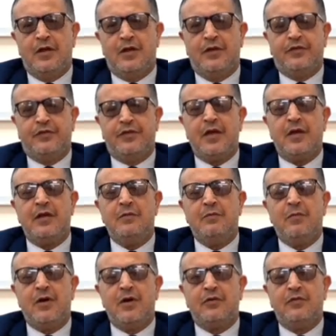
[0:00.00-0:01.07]
The second
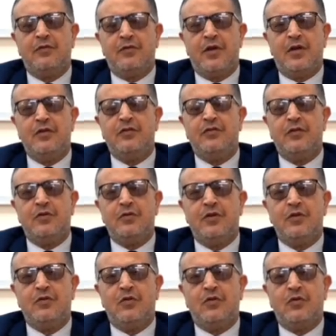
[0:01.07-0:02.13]
part of the history, you
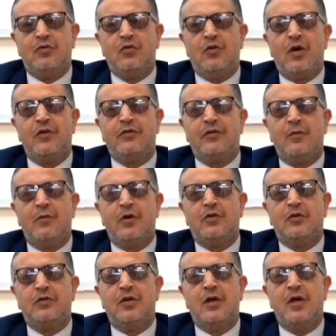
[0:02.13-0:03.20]
need to ask
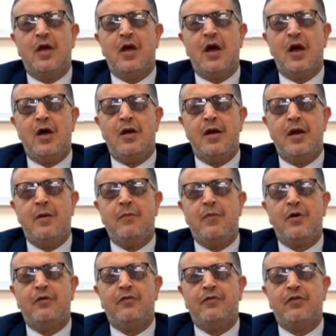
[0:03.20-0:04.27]
about
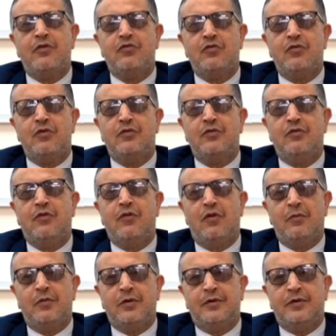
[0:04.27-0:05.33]
number of the joint
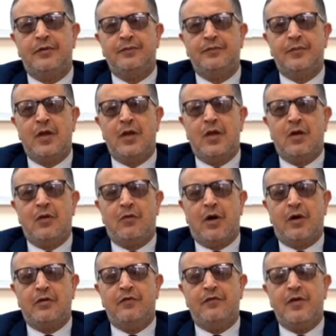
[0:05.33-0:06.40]
involvement. We
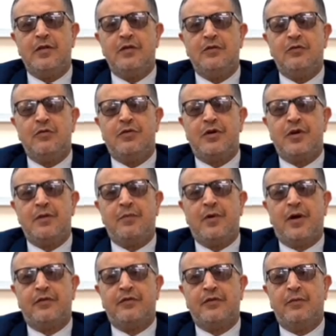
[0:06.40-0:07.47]
are dividing into three
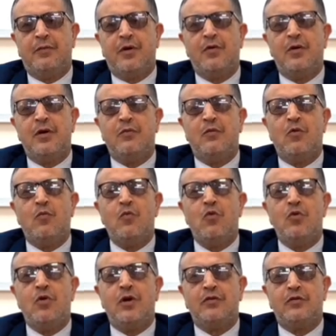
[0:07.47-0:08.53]
parts. Number one,
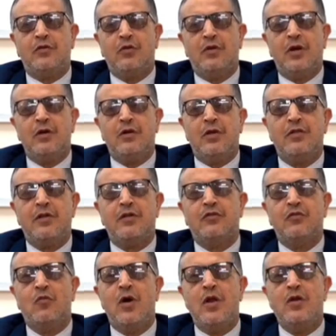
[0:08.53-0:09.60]
monoarticular, and there is
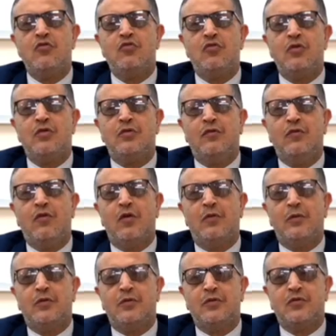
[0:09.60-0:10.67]
one joint
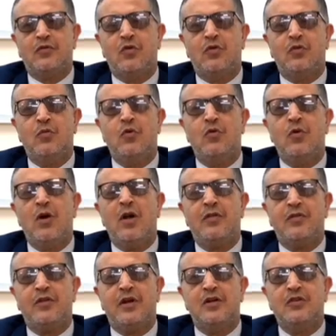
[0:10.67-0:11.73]
involvement. It's called
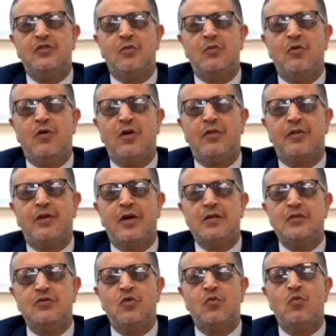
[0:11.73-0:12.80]
monoarthralgia,
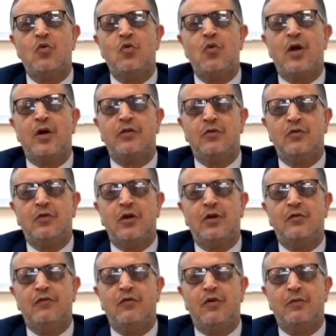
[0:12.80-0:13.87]
monoarthritis, or monoarticular
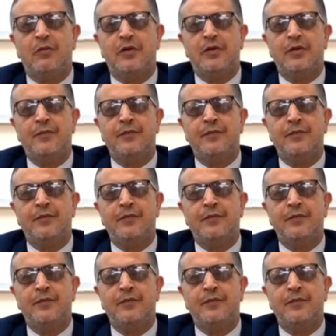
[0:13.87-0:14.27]
involvement.